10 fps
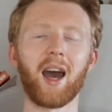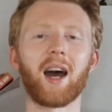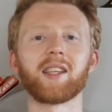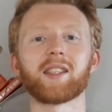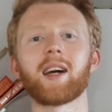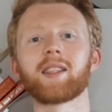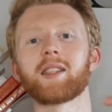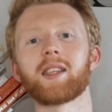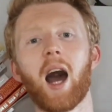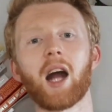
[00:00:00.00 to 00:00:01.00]
And it's that
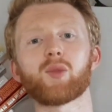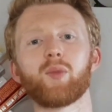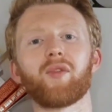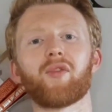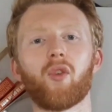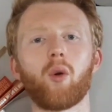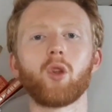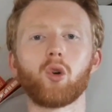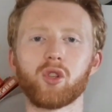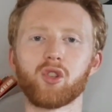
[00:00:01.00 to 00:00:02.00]
detachment from
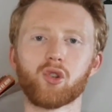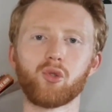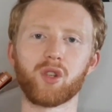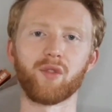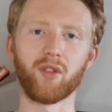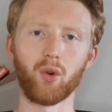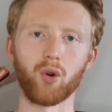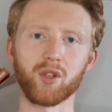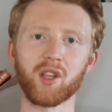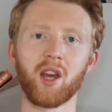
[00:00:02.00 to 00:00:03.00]
those intrusive
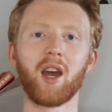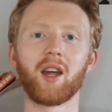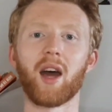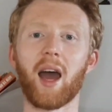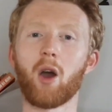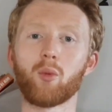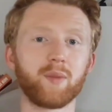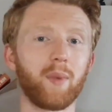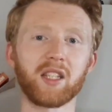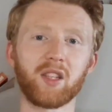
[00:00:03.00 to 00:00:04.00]
thoughts that
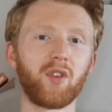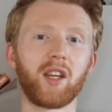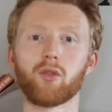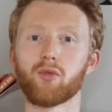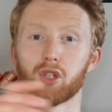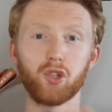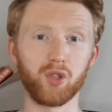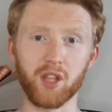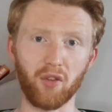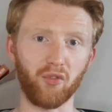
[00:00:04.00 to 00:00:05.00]
helps massively to
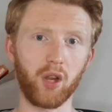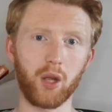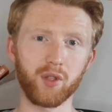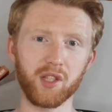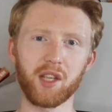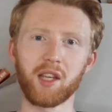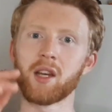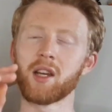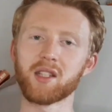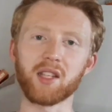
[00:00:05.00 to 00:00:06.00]
reduce their
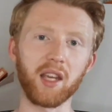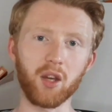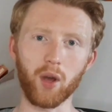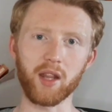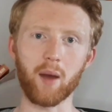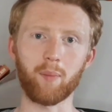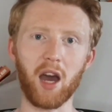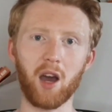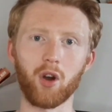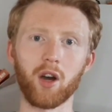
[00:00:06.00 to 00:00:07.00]
frequency, take away their
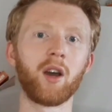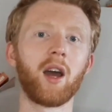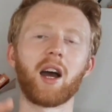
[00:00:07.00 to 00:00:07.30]
power,